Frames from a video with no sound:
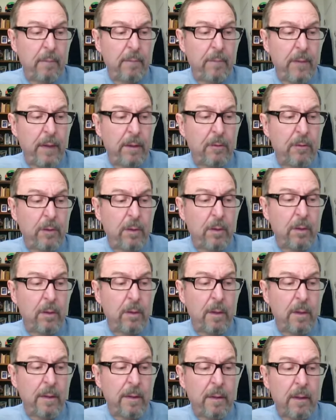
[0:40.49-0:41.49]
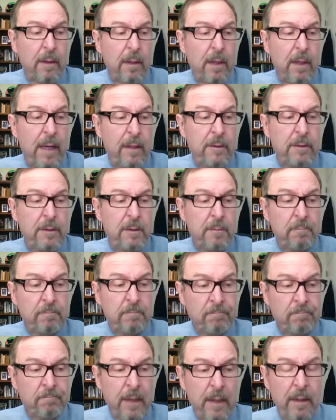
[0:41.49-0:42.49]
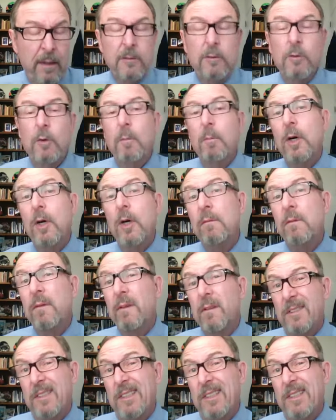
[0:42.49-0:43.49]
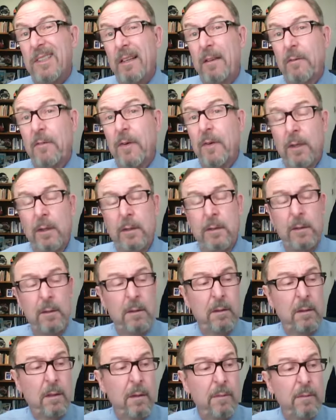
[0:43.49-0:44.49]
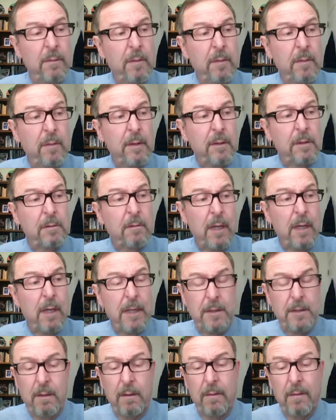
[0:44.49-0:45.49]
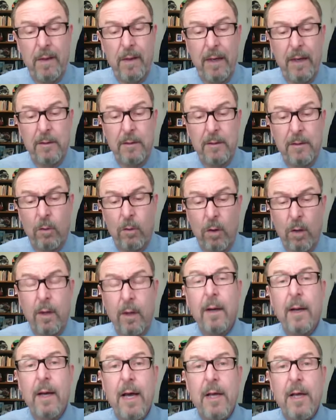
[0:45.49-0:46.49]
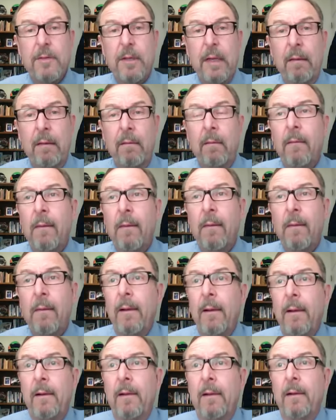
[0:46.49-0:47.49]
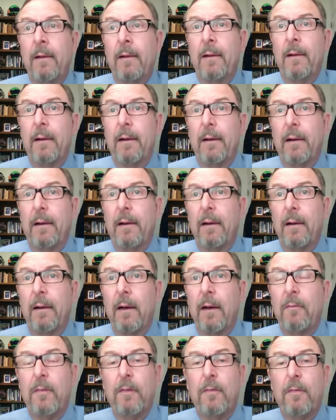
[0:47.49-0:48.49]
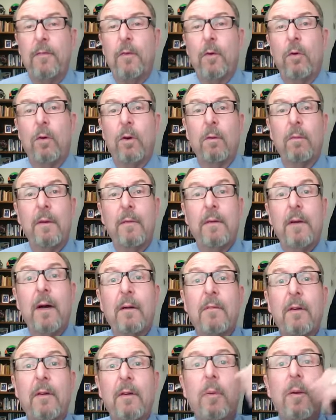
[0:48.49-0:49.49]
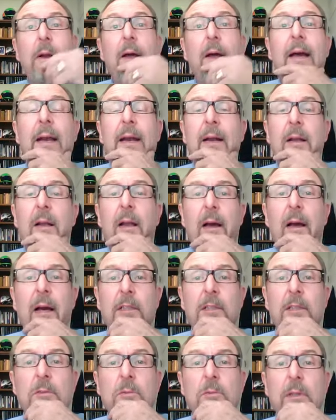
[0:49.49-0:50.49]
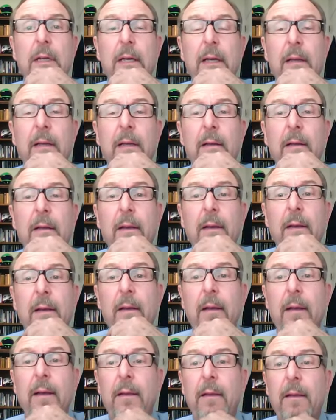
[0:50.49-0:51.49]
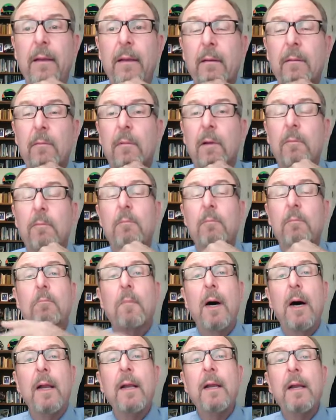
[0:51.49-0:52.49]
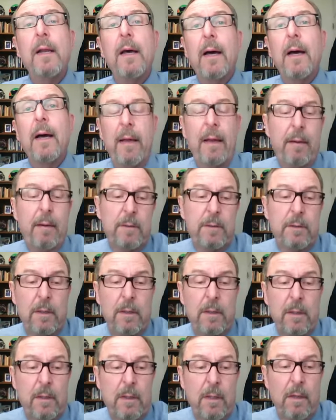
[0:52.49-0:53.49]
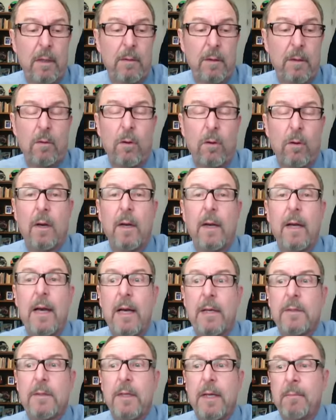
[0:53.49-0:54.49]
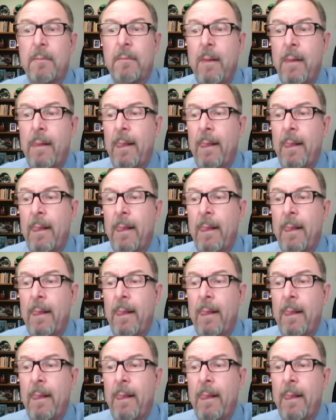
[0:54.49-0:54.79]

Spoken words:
things are going in the class as we move to the second function of administration, and that is organizing. Of the four, we covered planning last week, and then Monday I was going to cover organizing,